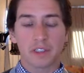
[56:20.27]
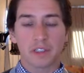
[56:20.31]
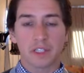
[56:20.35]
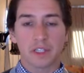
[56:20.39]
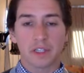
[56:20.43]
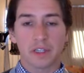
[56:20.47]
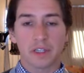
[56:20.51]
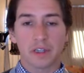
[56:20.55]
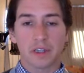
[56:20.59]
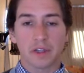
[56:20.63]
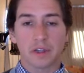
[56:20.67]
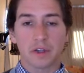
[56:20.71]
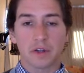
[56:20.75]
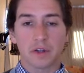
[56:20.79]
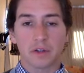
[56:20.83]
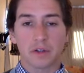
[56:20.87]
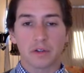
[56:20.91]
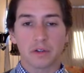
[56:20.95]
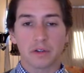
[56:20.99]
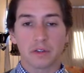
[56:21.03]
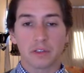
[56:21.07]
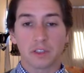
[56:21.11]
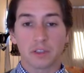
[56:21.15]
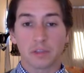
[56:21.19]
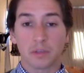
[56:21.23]
then
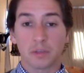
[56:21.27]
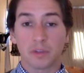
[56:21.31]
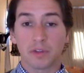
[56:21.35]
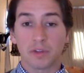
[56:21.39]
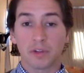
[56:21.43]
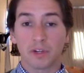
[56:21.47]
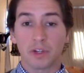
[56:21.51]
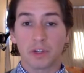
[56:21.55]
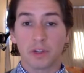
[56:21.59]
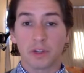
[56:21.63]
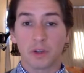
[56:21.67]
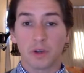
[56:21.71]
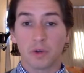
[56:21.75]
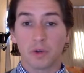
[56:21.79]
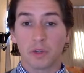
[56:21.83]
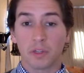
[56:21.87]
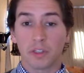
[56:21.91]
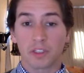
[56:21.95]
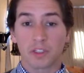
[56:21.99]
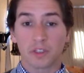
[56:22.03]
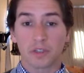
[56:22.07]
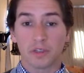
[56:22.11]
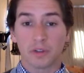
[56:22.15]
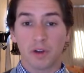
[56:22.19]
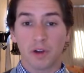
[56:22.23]
there should be very low
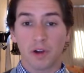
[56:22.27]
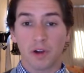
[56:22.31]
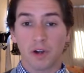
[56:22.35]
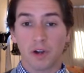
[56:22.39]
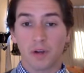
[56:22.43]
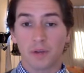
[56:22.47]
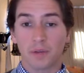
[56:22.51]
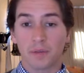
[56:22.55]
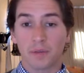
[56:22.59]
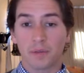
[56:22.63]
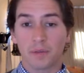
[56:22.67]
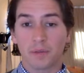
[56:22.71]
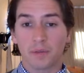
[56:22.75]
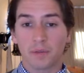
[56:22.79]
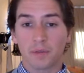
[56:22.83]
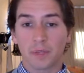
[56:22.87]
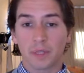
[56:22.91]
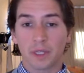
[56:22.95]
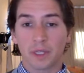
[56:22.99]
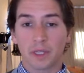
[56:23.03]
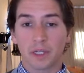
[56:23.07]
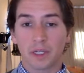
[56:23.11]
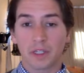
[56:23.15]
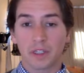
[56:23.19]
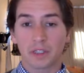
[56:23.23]
risk of harm
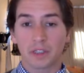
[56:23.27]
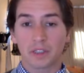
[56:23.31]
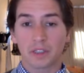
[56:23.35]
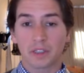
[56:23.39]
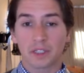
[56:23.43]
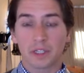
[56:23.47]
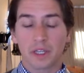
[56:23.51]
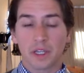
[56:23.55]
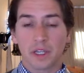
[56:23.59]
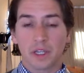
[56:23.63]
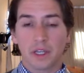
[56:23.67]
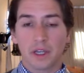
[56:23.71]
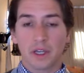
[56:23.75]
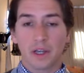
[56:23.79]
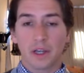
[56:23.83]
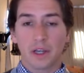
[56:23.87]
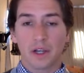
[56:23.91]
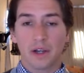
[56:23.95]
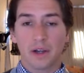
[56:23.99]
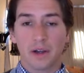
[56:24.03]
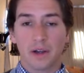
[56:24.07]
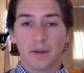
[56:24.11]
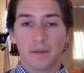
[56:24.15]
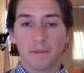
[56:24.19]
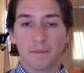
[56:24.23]
because
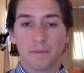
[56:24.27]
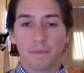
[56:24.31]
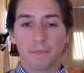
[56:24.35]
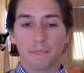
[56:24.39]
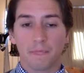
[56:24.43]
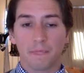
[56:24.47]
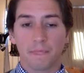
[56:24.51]
um,